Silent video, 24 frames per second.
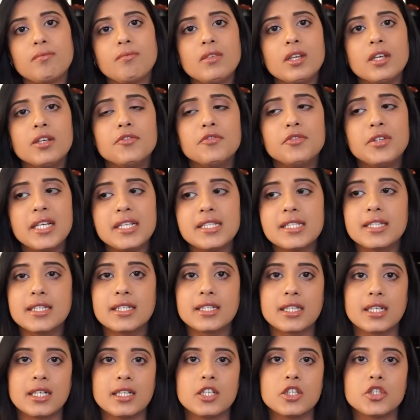if these are the
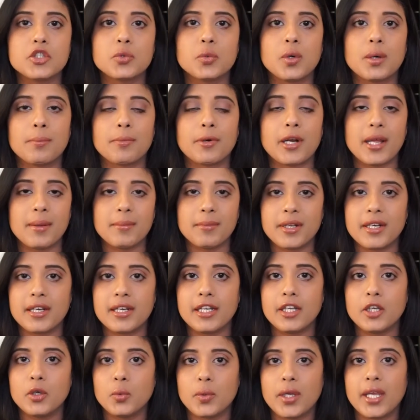colors you are
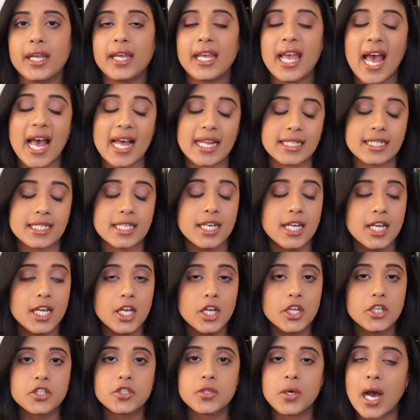primarily looking at.
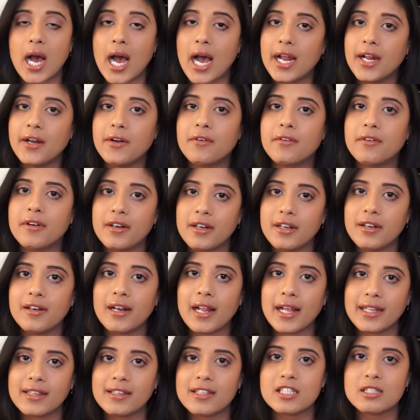So I really
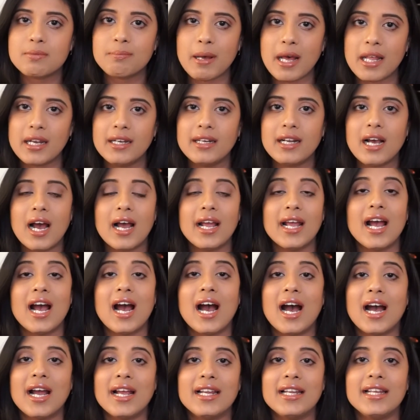like this palette. I
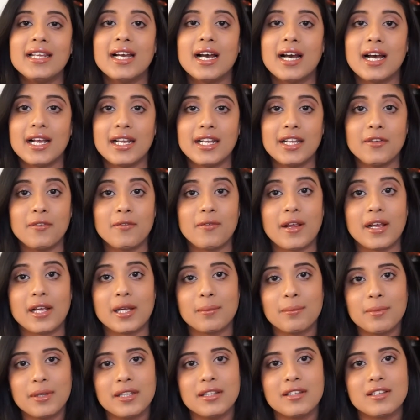highly
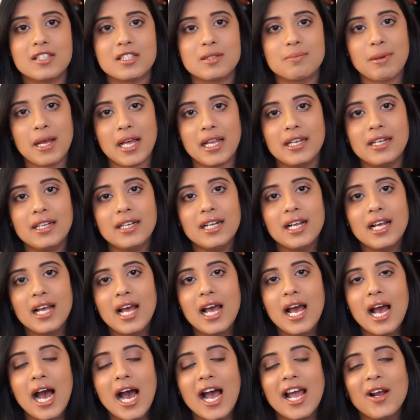recommend this palette.
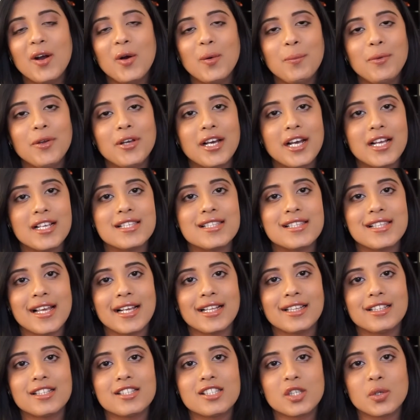I hope you guys
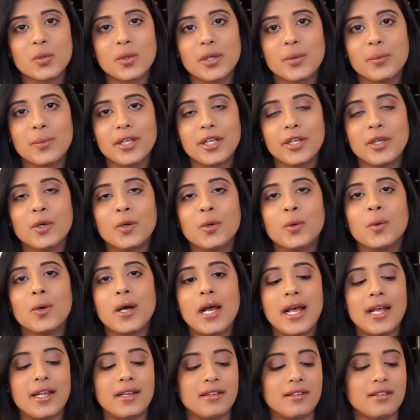like this quick video
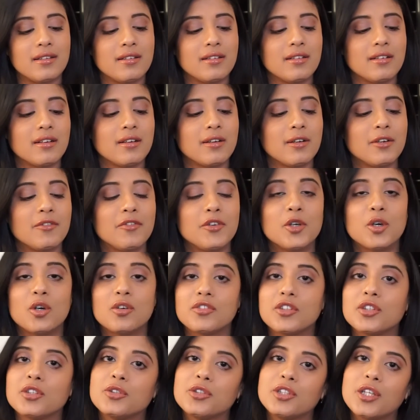and review
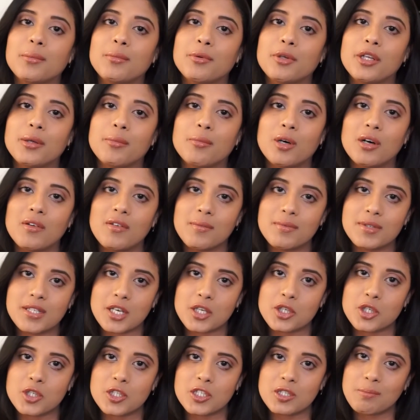of the Huda Beauty Mauve
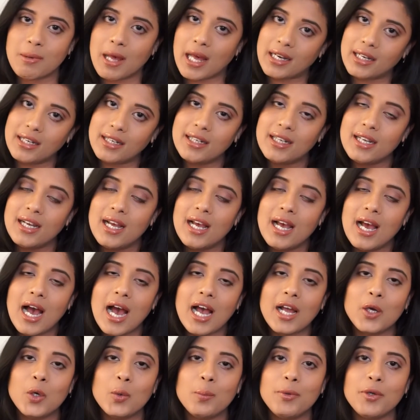Obsessions palette.
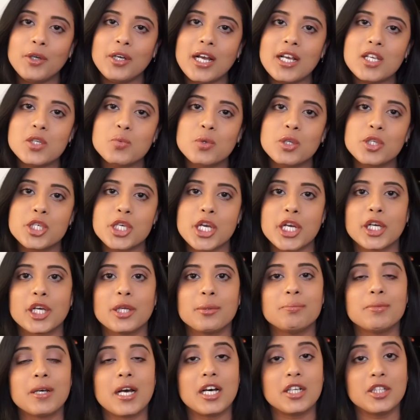I hope you guys will check
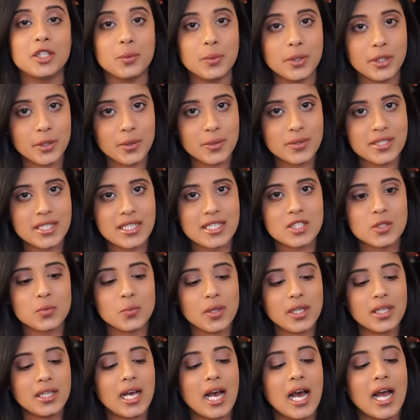out my other videos as
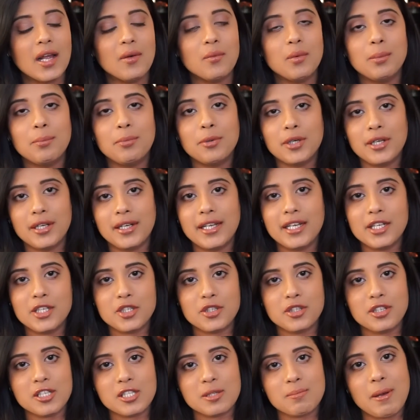well. I will put a link
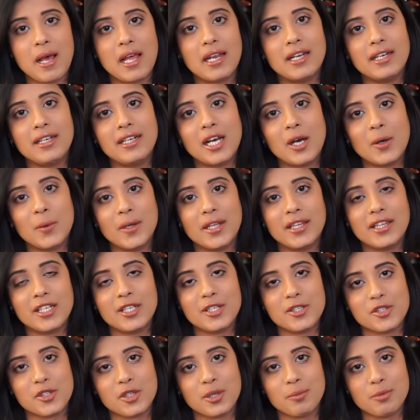to this palette down in the
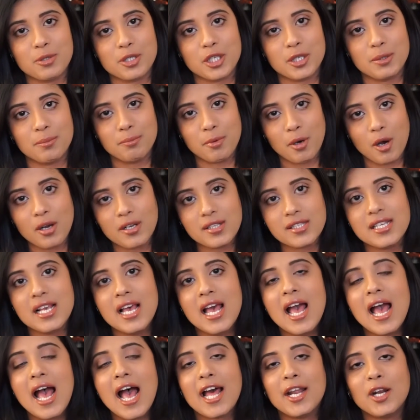description box
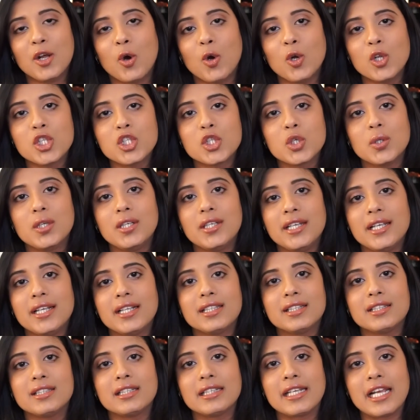and also a
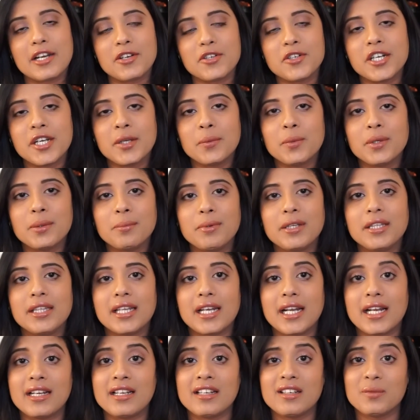link the get ready with me
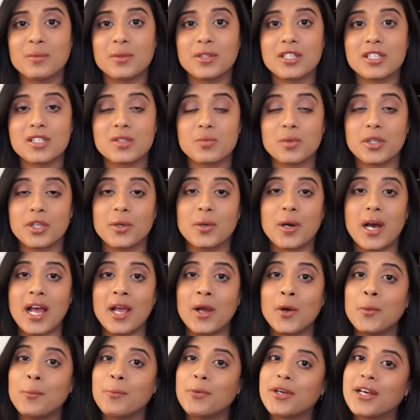that I did with this video. I
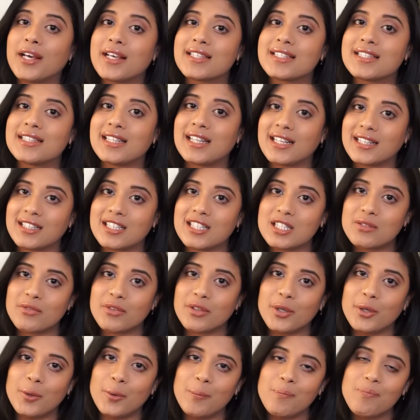hope you guys like this
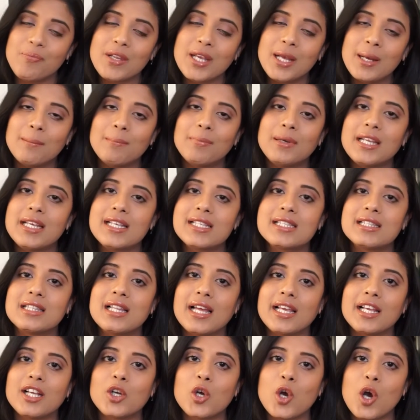video. Please
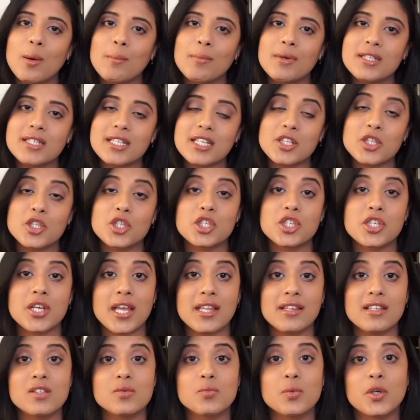like, comment, and
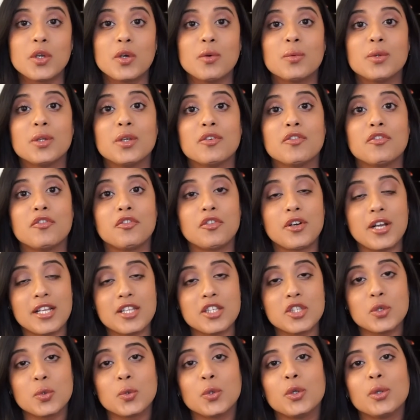share this video with your
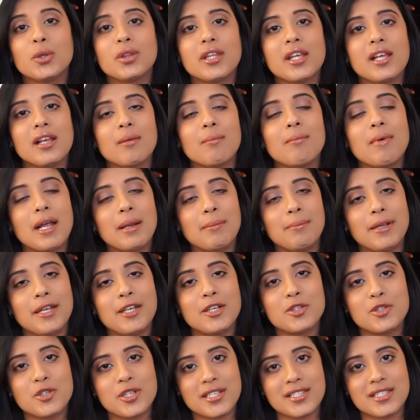friends who you think might be
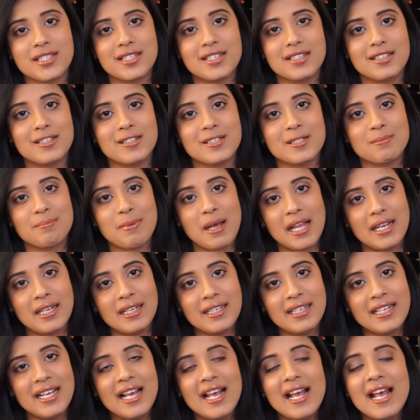interested in this
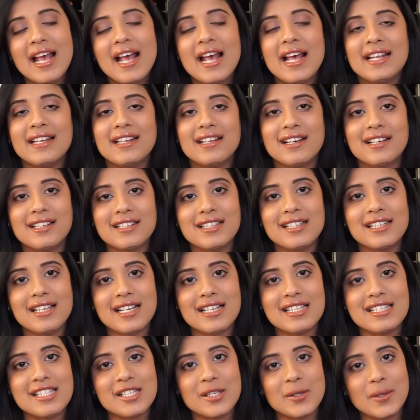palette. And until
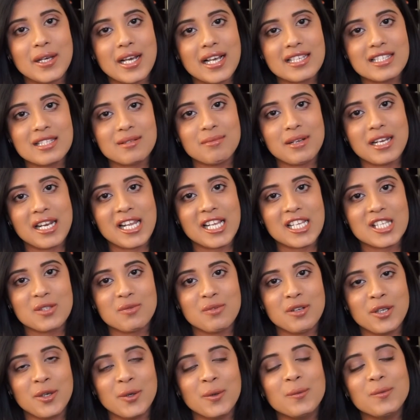I see you guys in my next
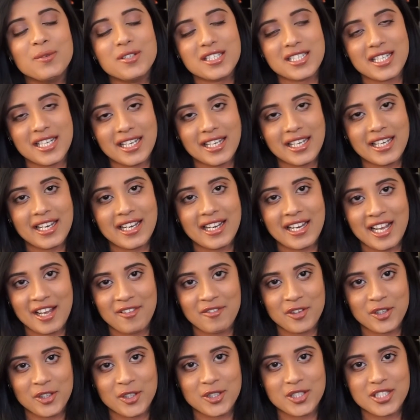video, take care,
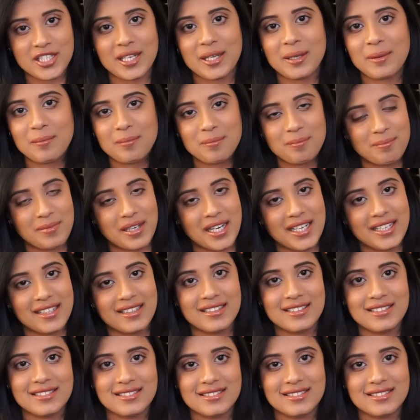have a good day. Bye.